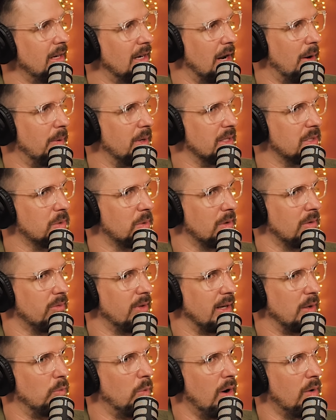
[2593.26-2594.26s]
And it's sort of
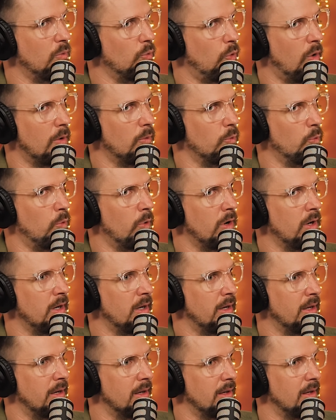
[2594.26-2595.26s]
what
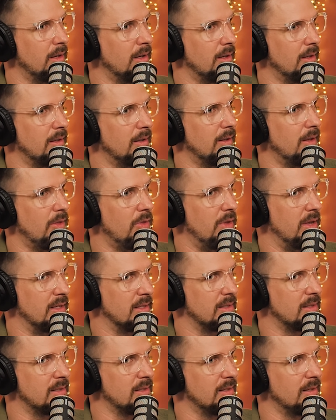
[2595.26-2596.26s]
would
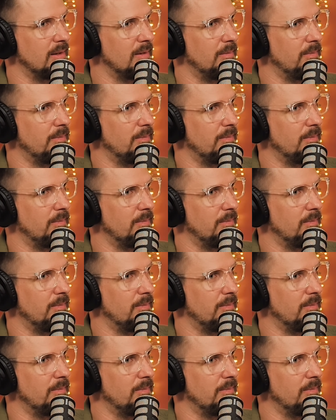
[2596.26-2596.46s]
this